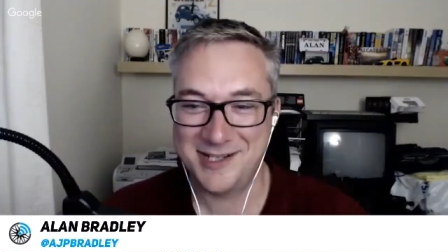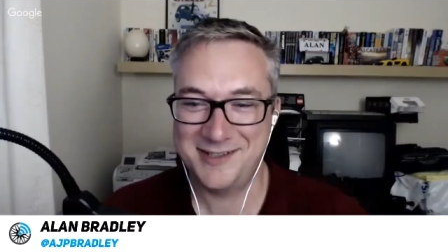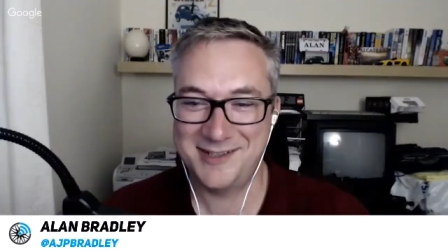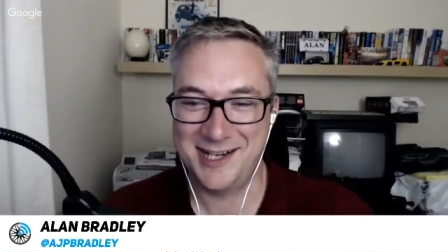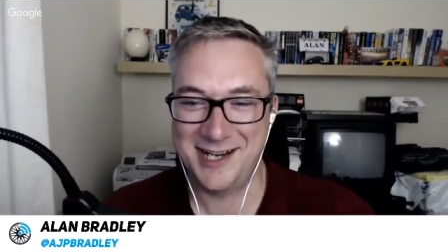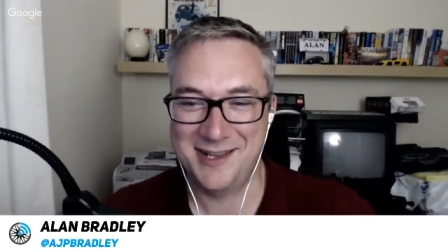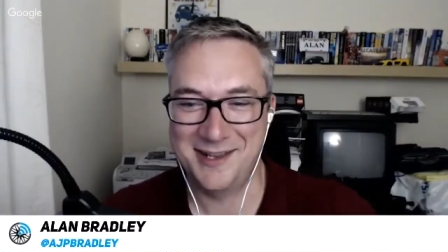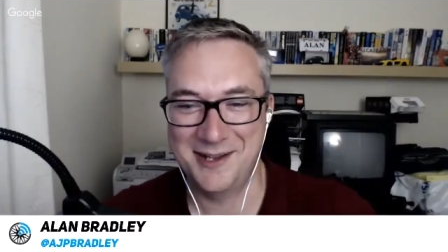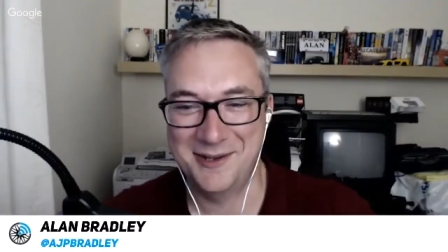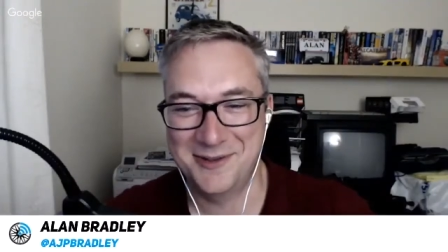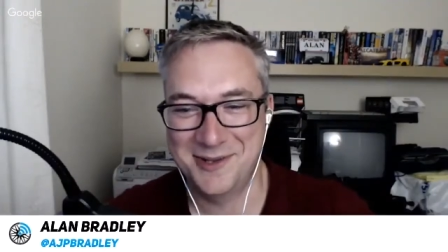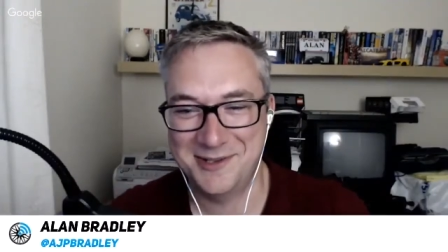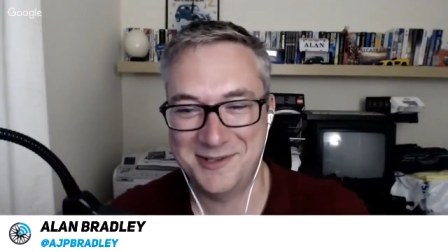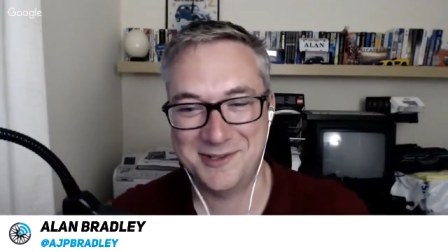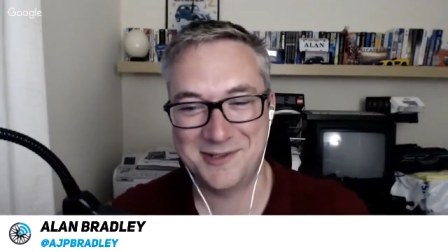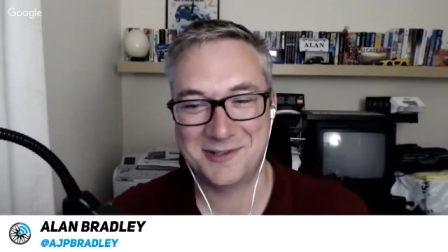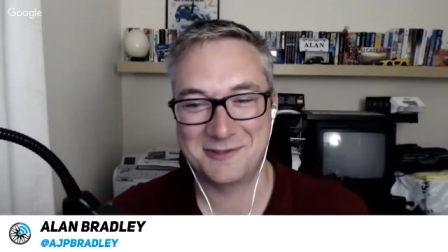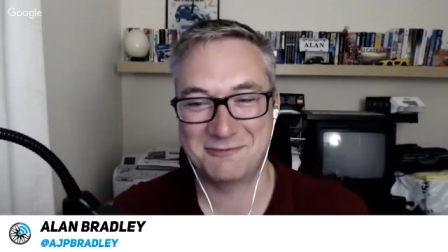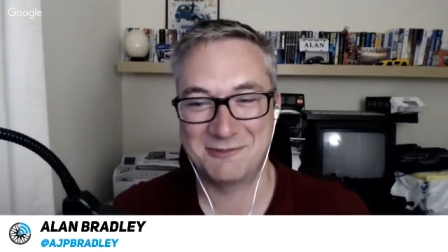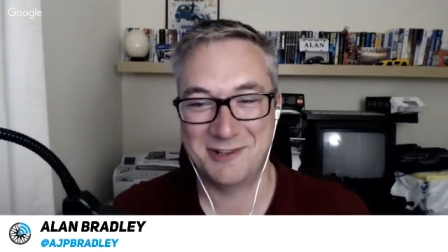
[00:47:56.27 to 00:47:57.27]
say though, this
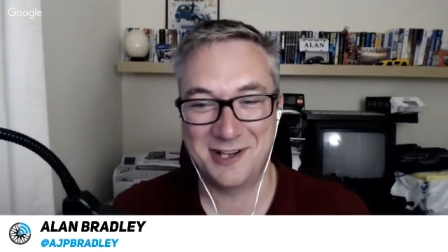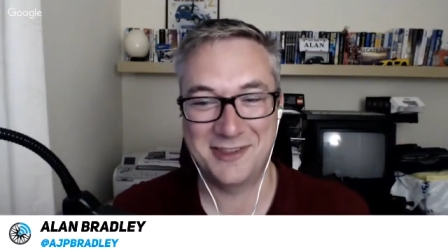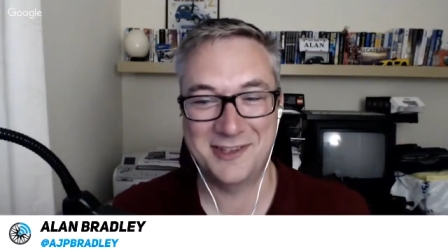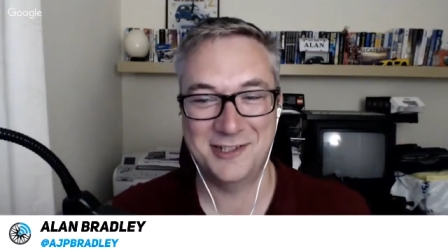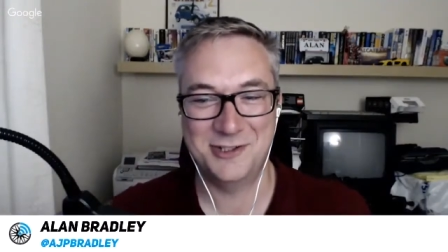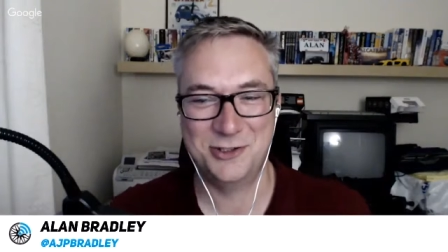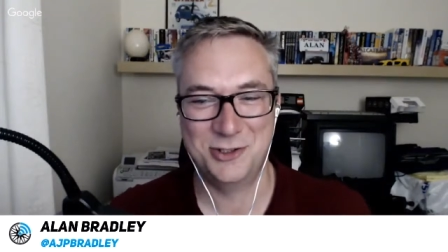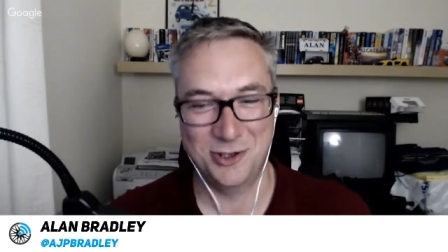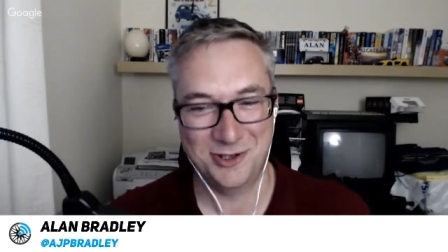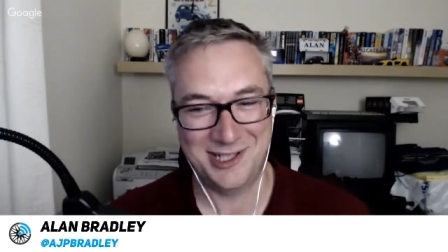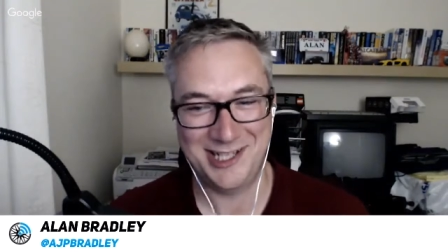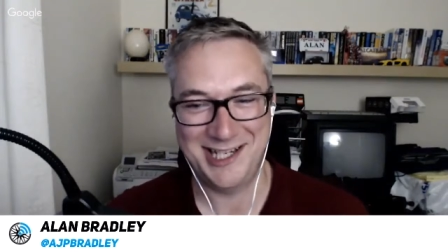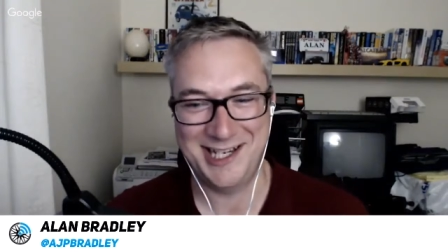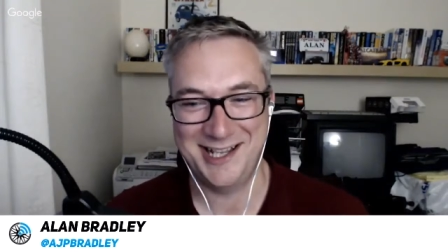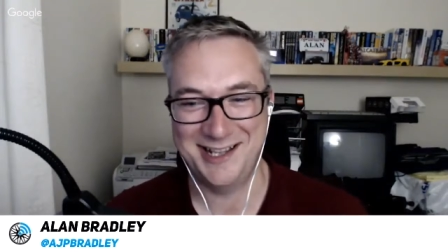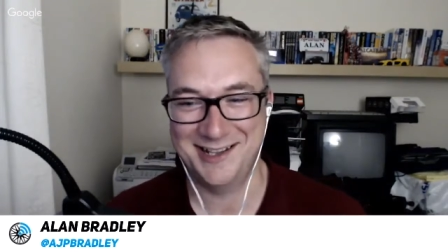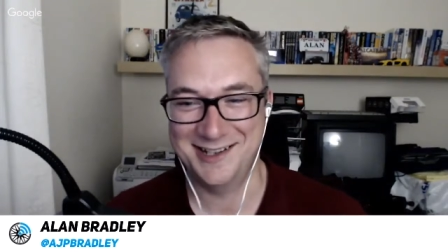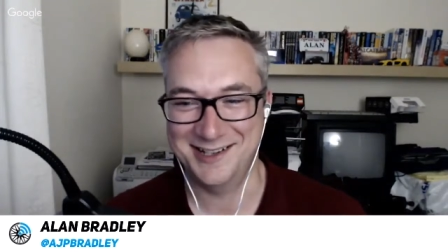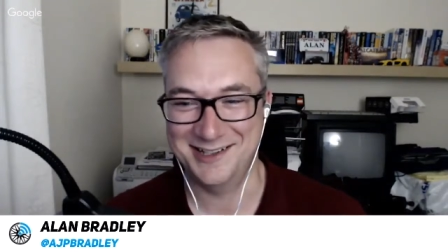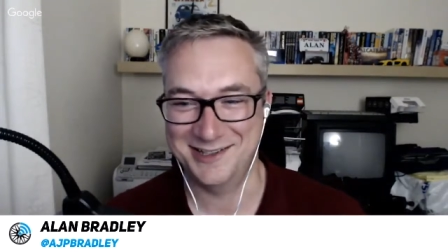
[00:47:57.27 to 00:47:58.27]
is a rather jolly
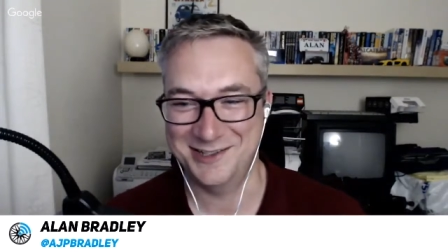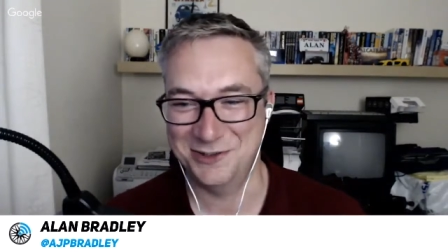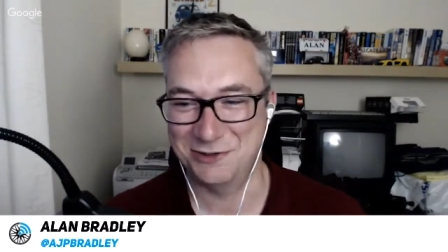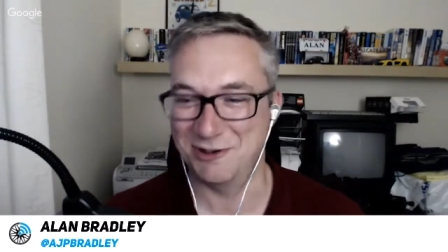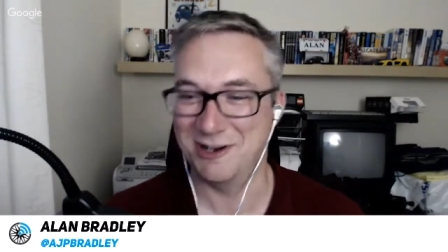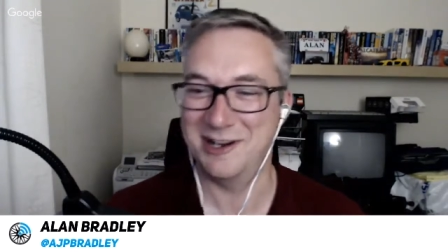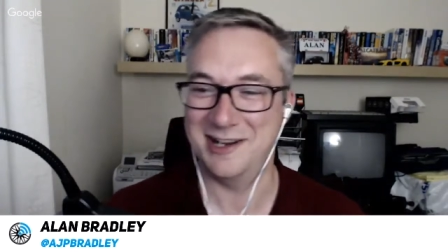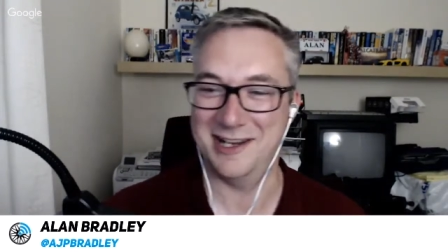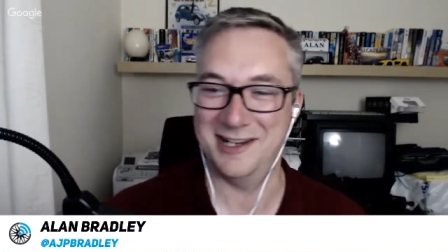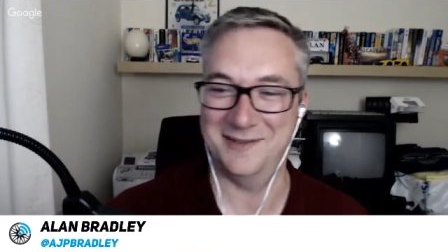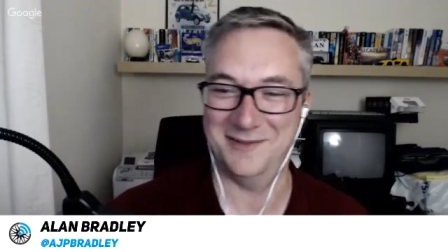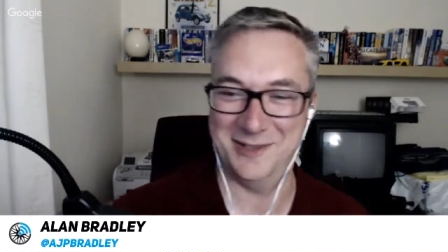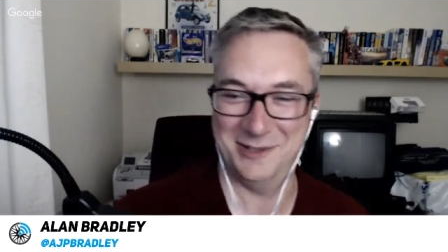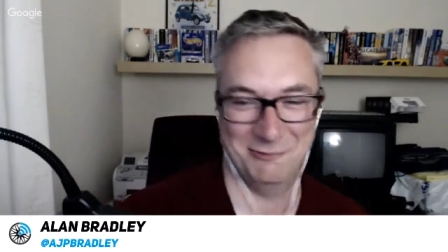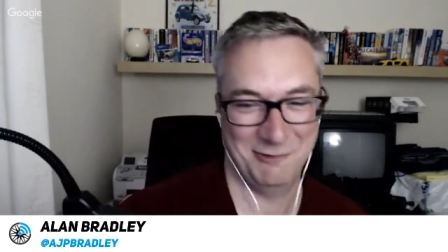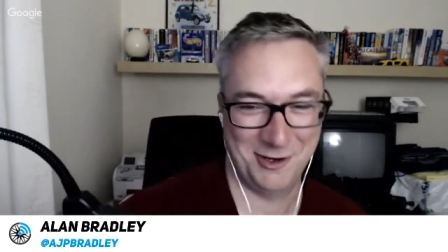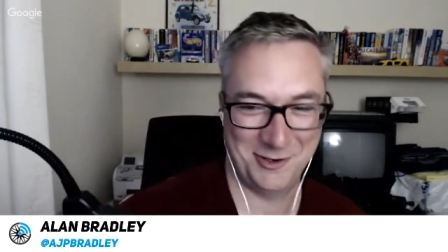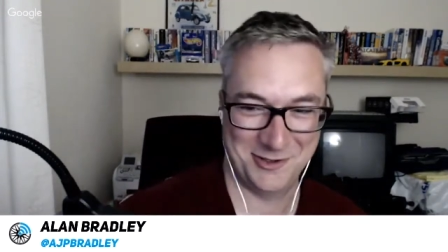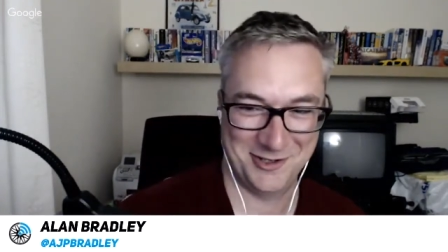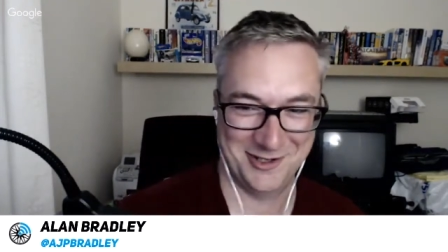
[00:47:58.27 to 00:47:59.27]
car to drive. He
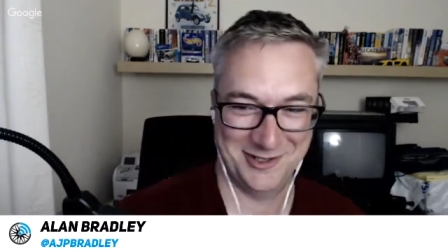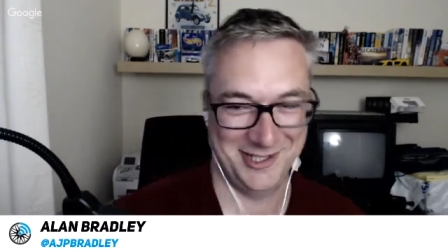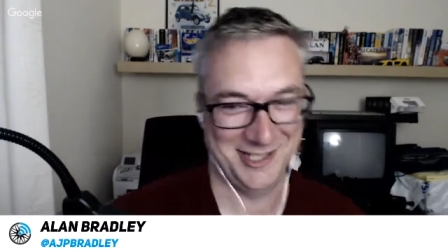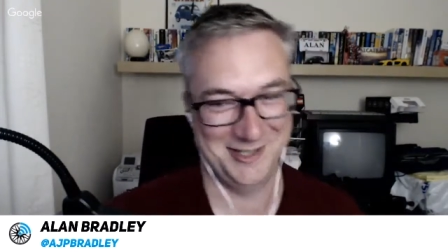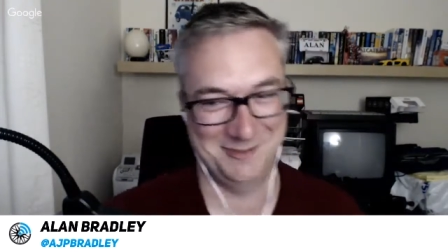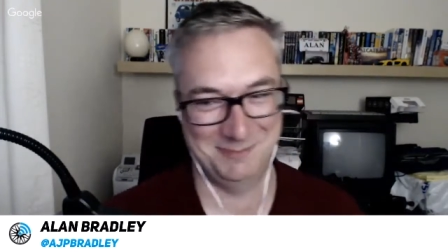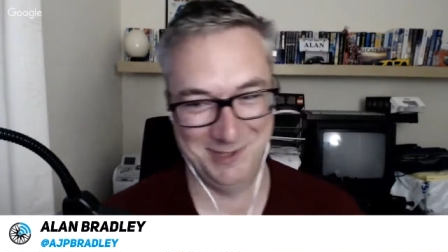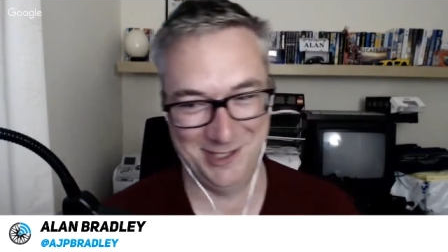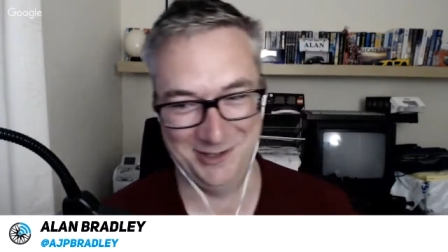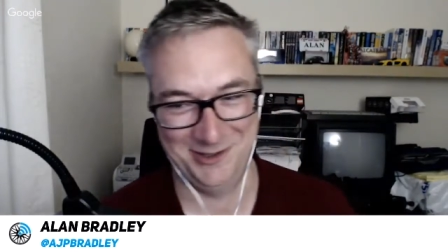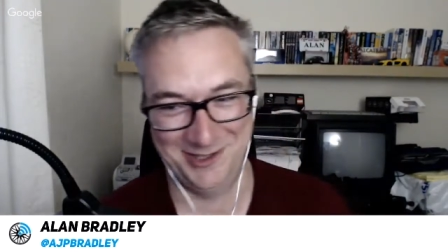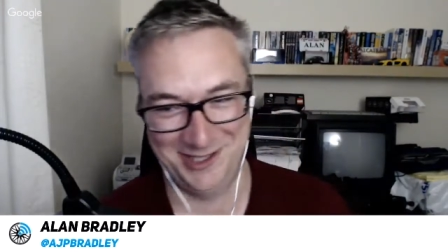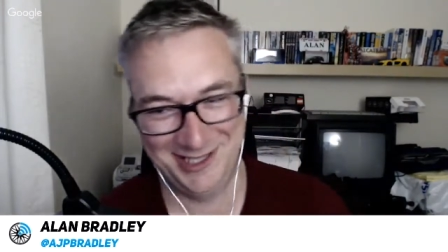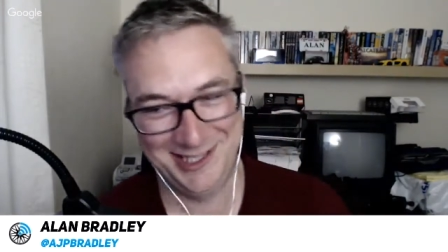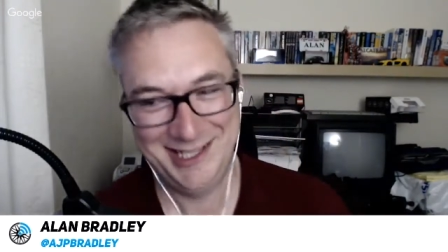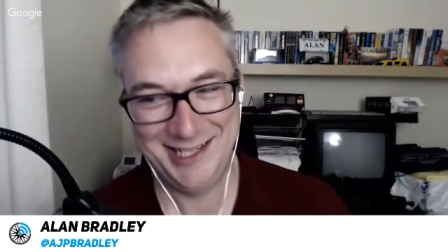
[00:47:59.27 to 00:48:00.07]
wrote on his blog.